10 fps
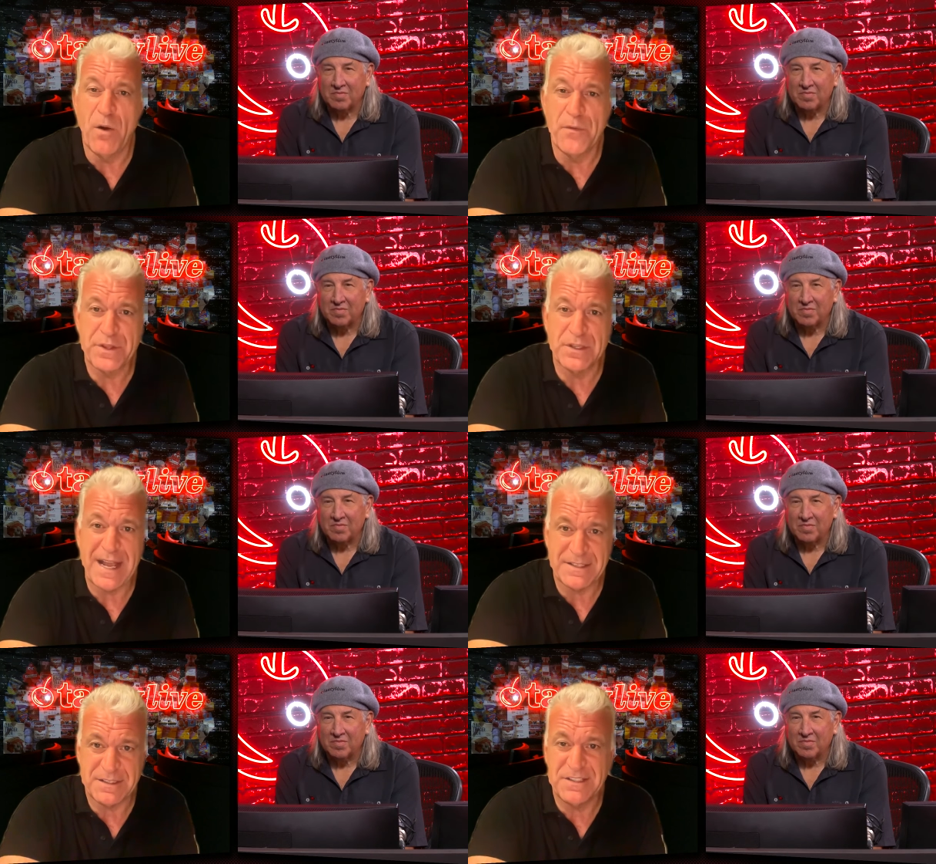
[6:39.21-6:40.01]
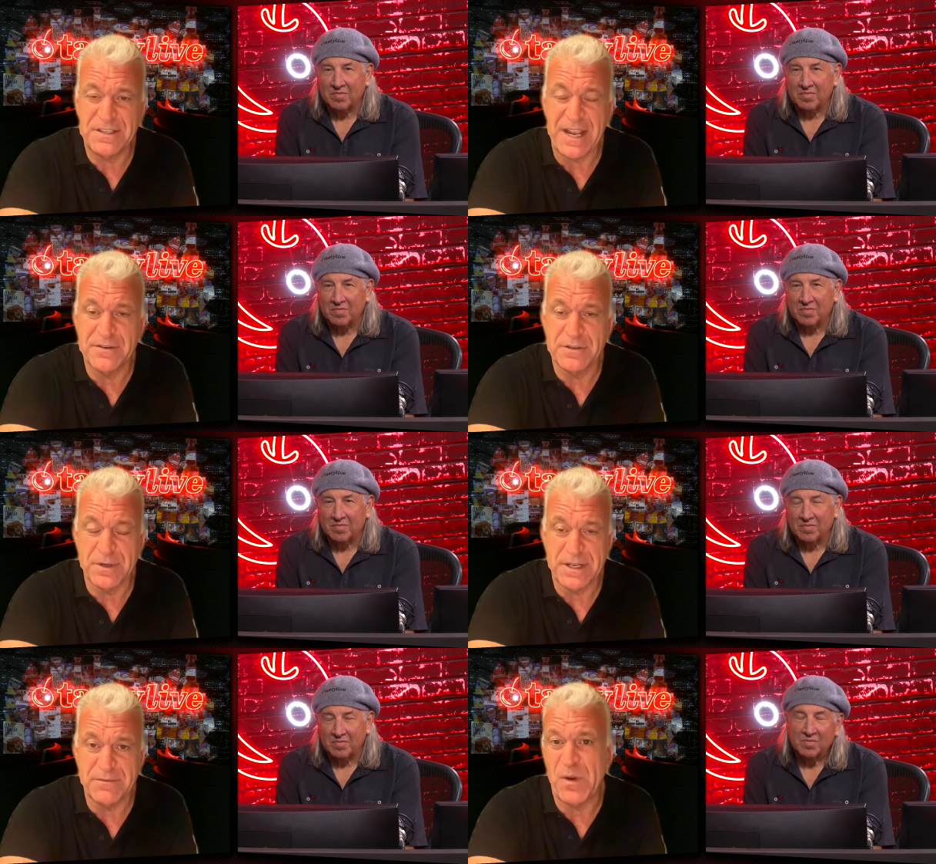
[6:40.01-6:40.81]
Speaker 1: over the last
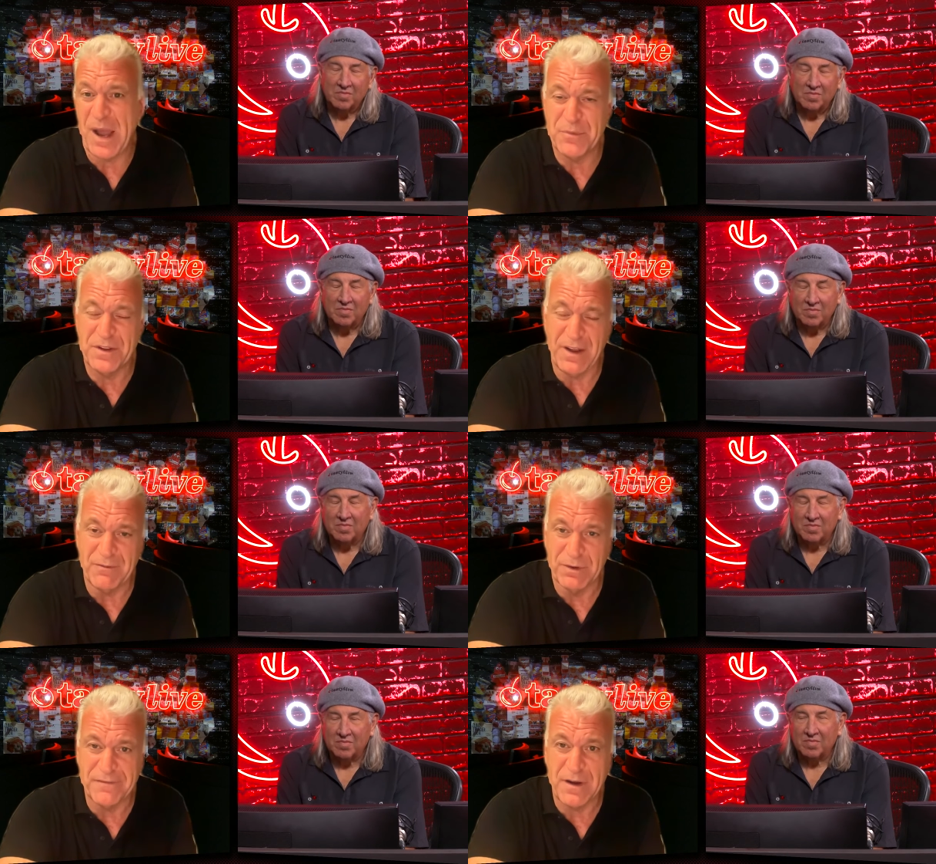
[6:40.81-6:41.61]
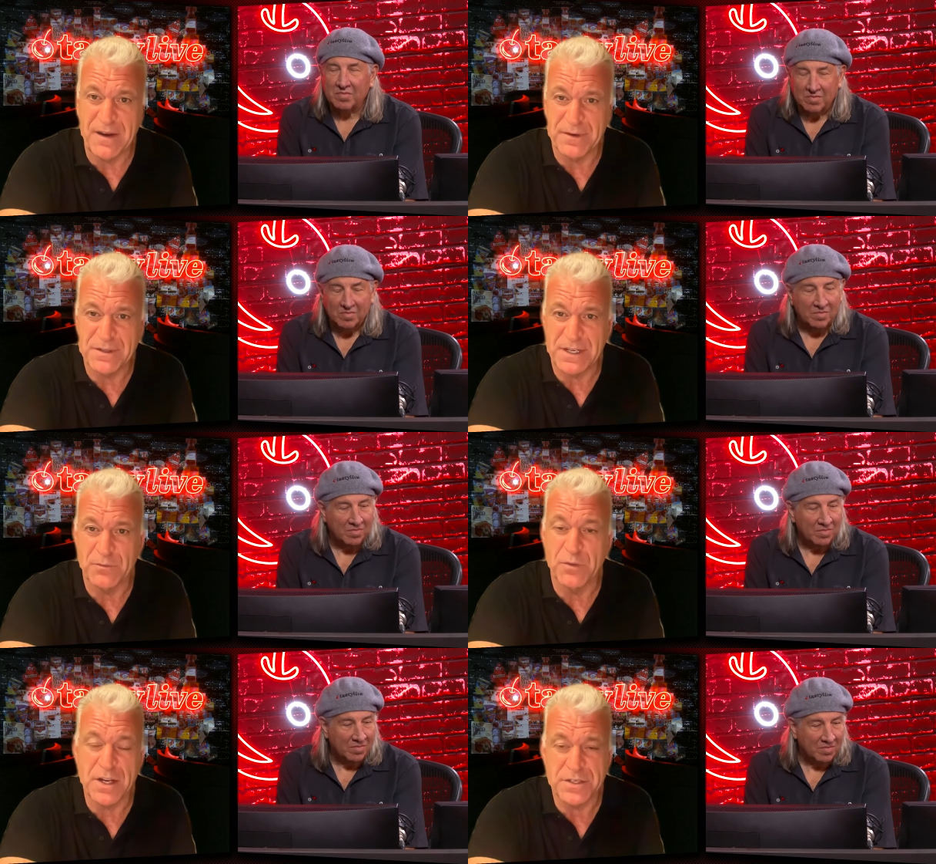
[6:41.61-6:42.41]
century, I'm, I'm,
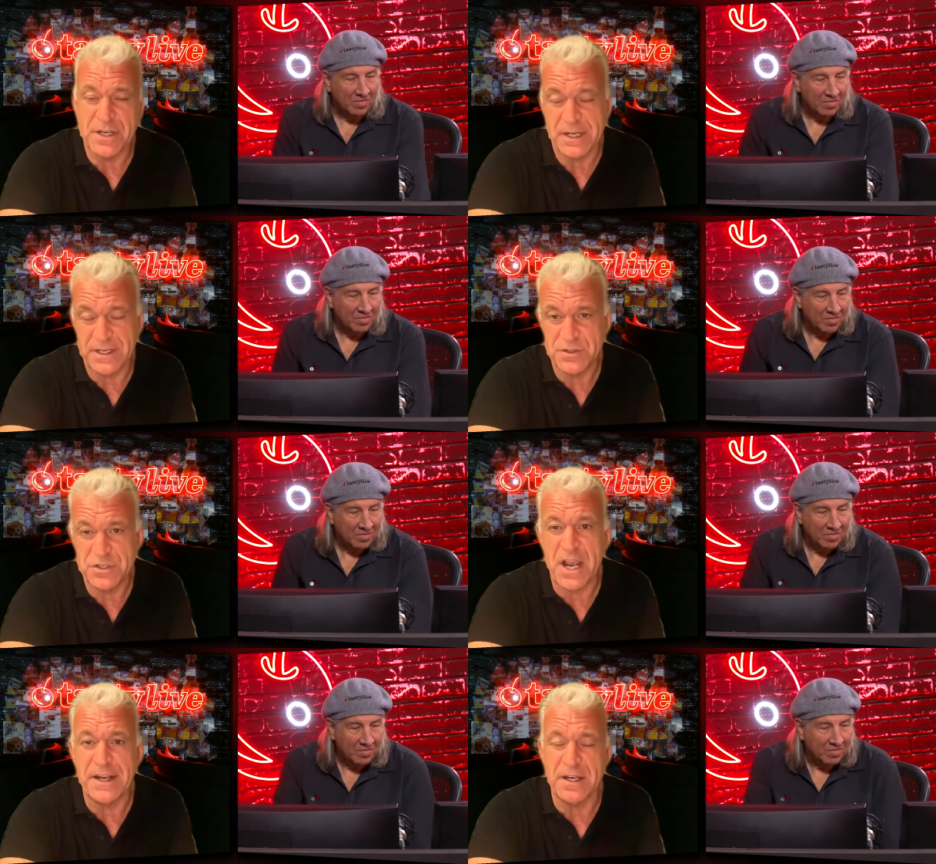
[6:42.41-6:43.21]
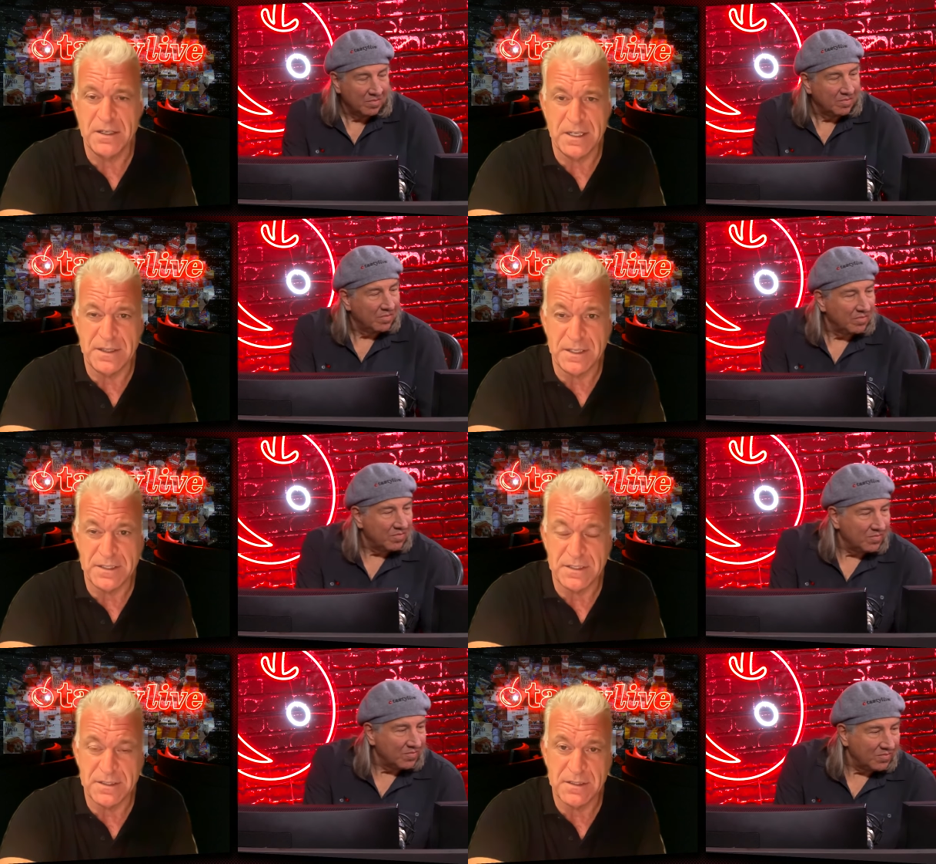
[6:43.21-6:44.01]
referencing Russia and China in
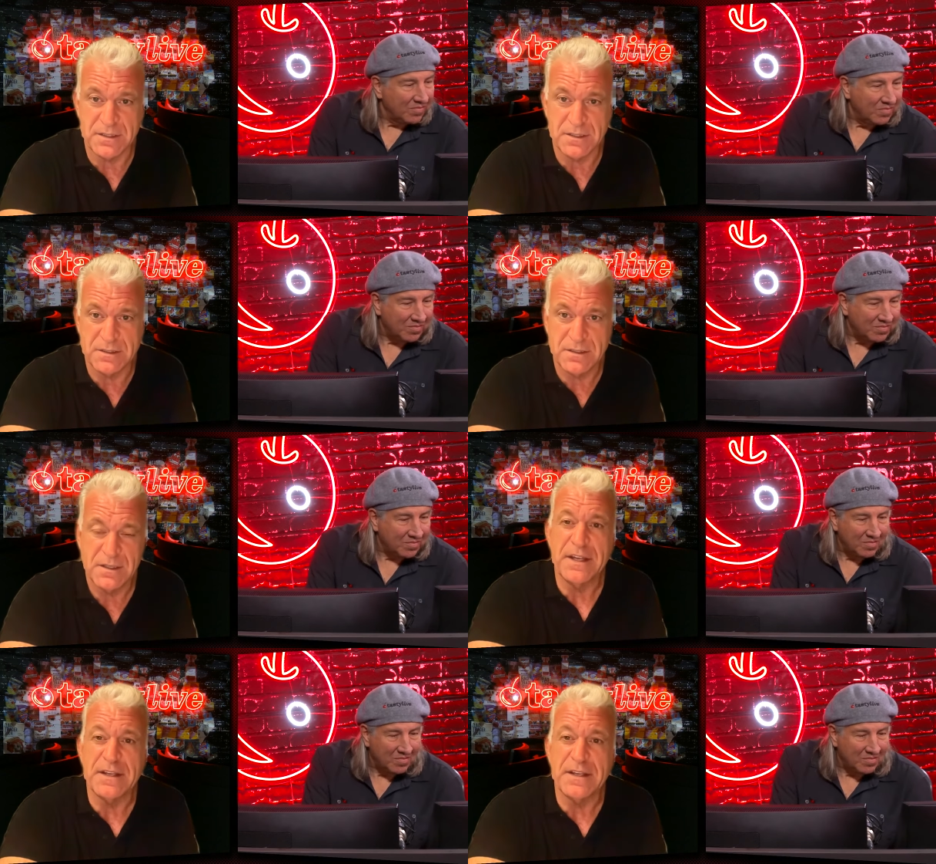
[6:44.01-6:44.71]
this instance,